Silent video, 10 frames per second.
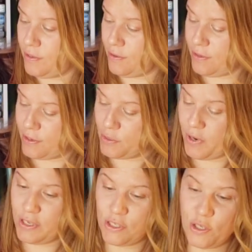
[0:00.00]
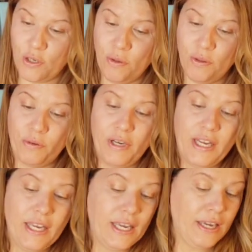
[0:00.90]
So there's one, two,
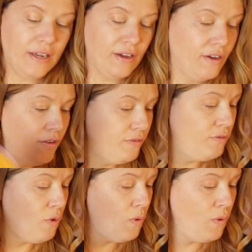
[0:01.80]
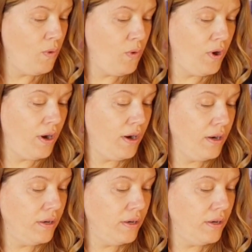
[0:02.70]
three, four.